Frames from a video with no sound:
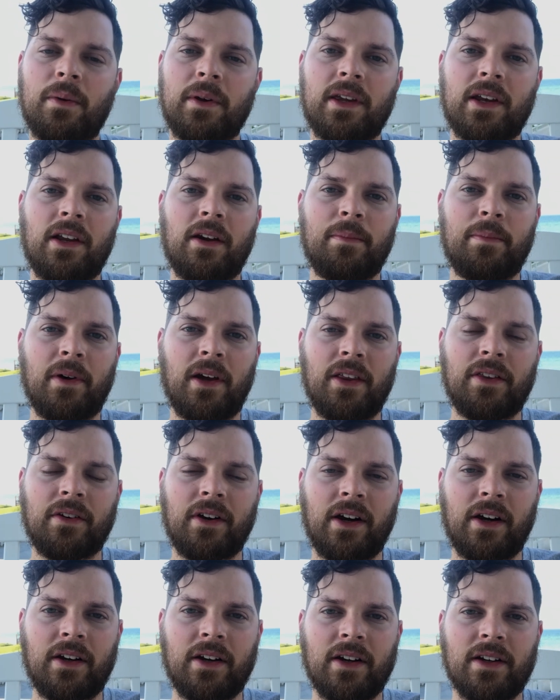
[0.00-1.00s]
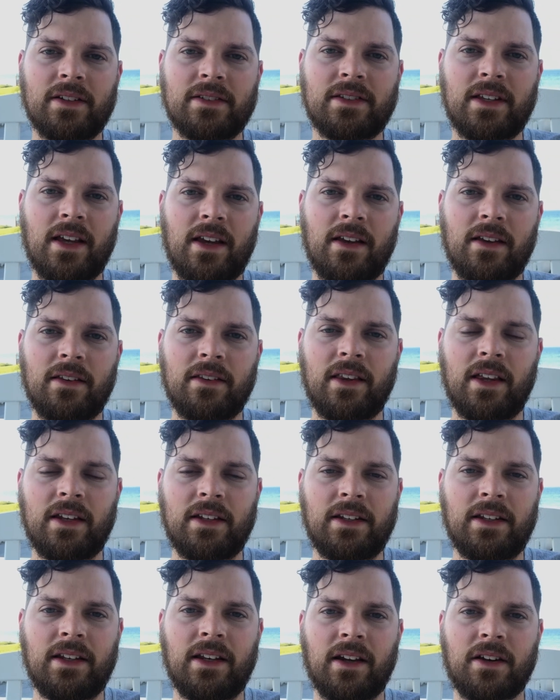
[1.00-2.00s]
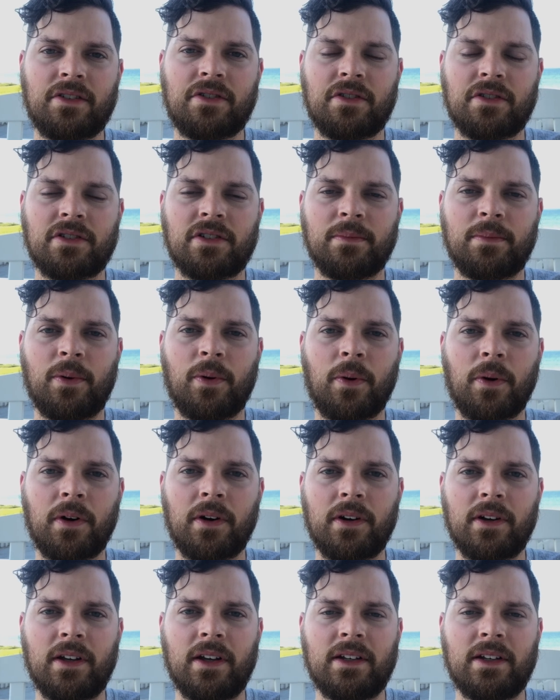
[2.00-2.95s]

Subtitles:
We can help other areas that need extra support